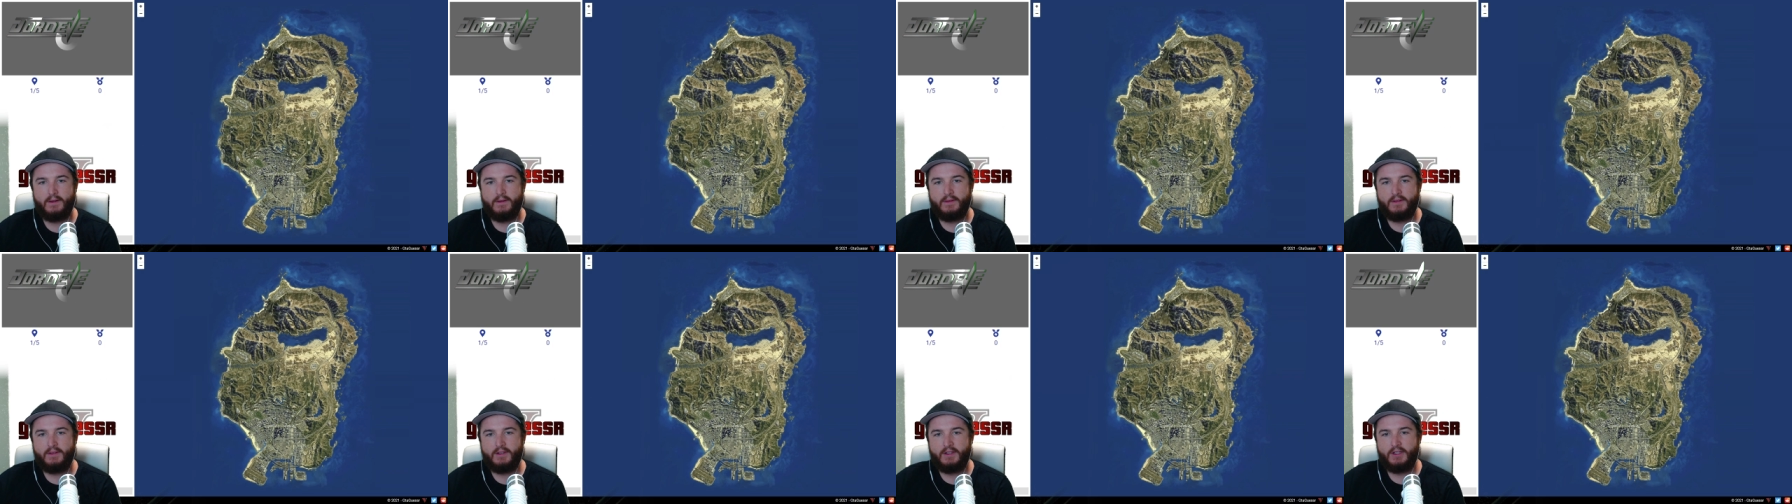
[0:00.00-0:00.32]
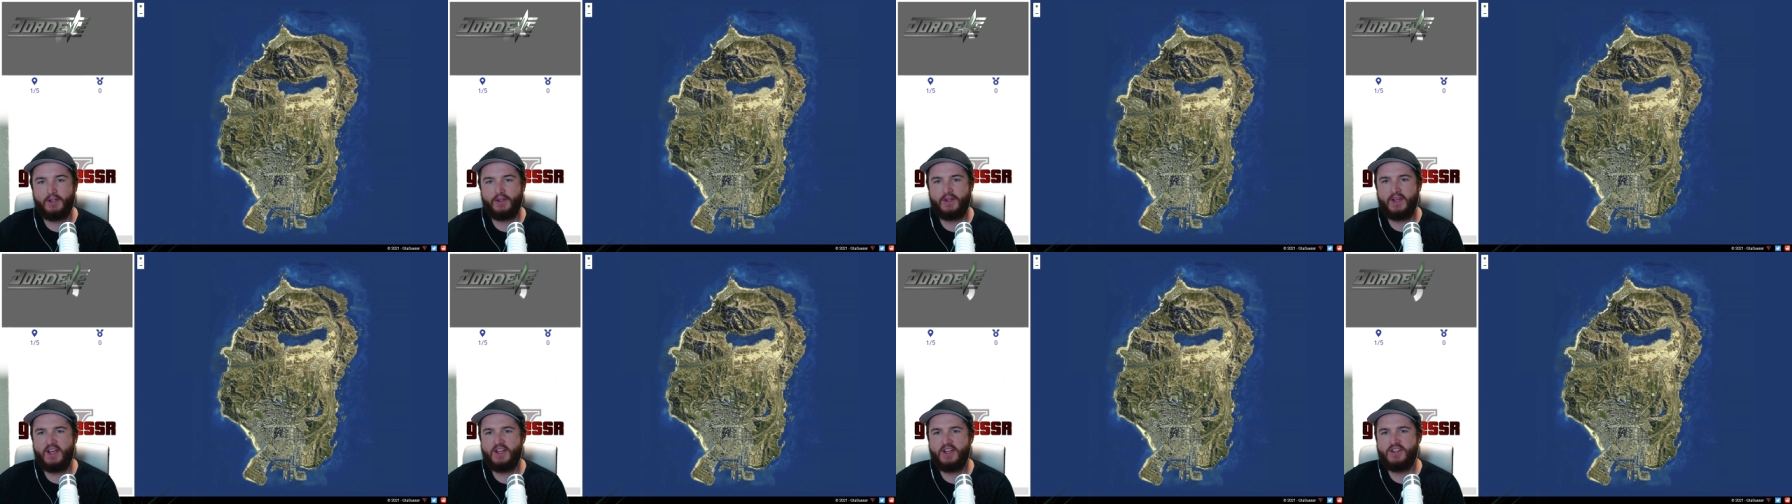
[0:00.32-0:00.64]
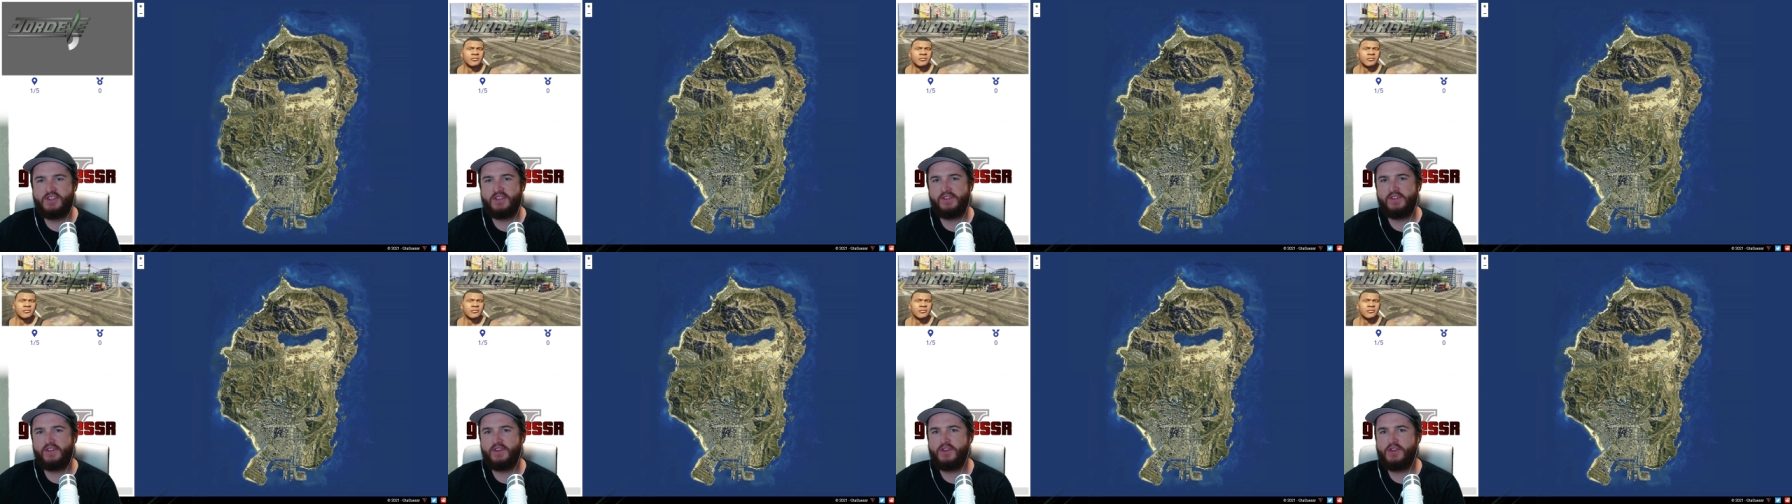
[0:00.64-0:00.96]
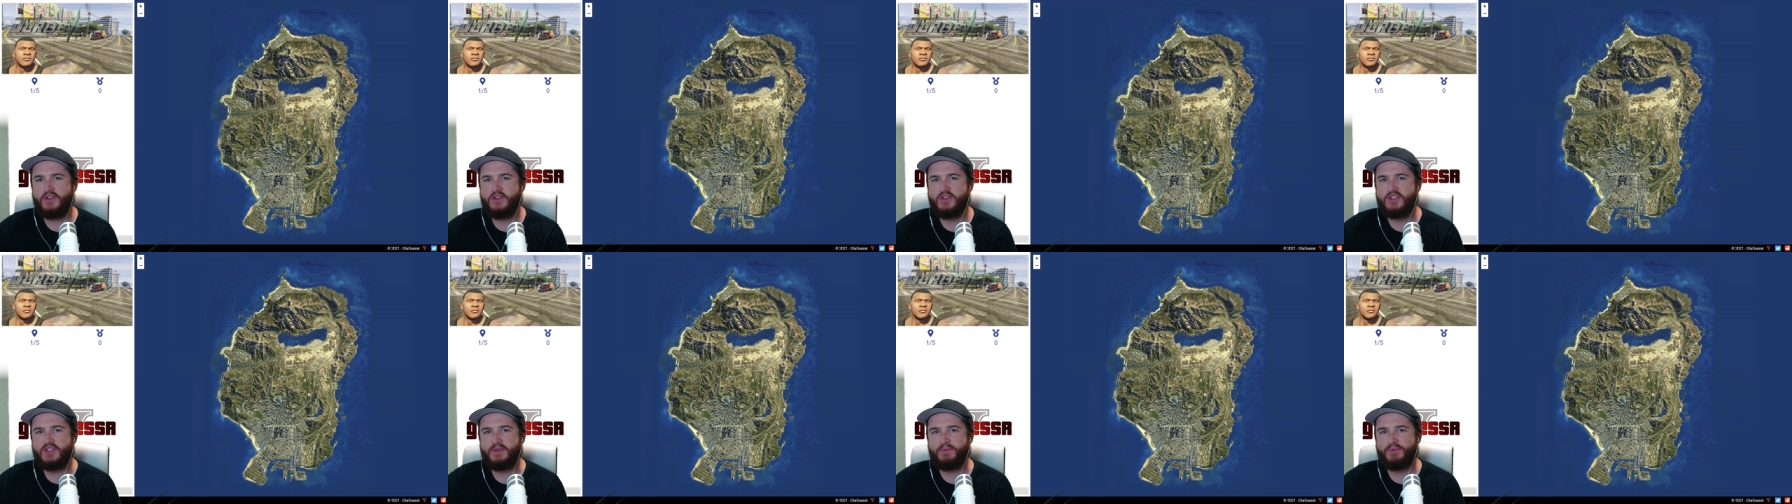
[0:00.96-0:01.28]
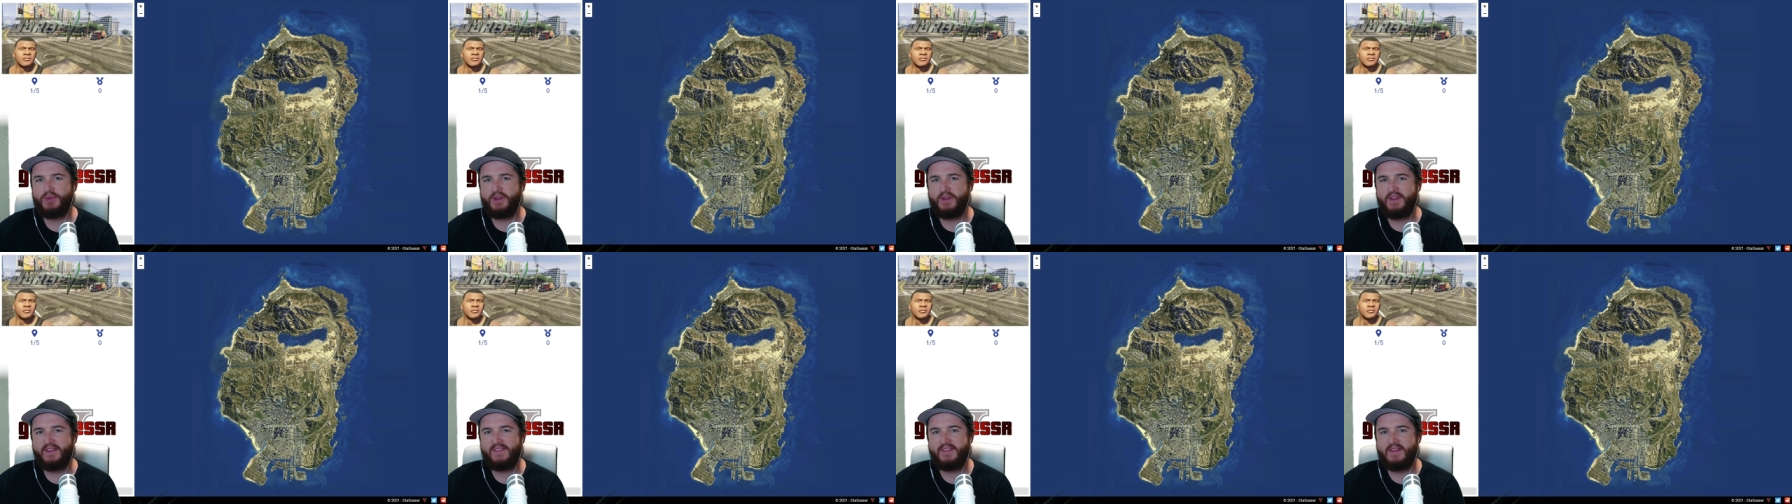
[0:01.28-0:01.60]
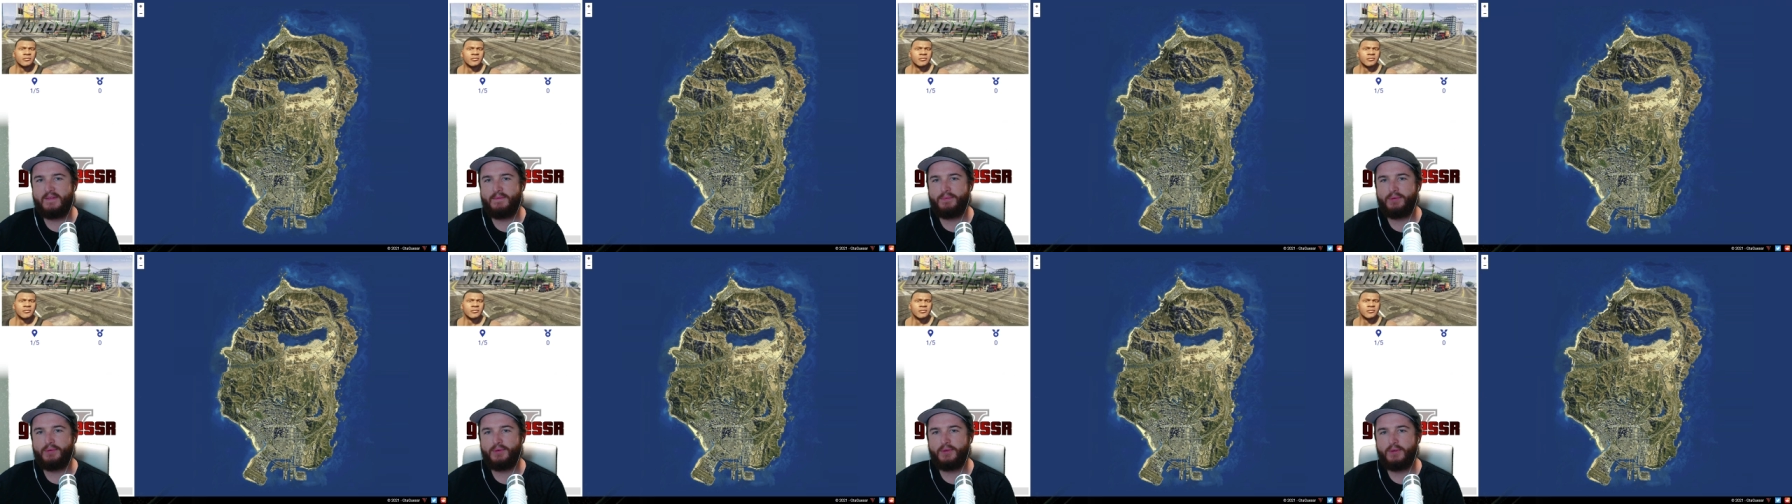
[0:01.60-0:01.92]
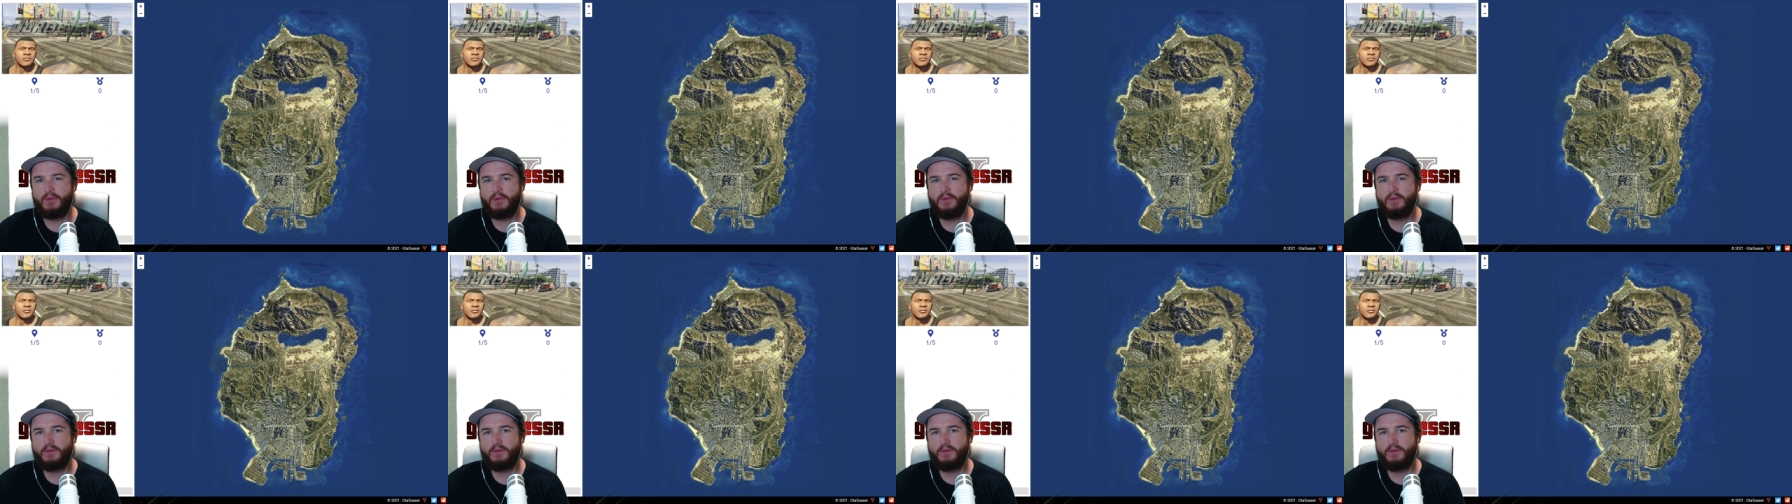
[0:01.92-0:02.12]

The locations are usually pretty simple.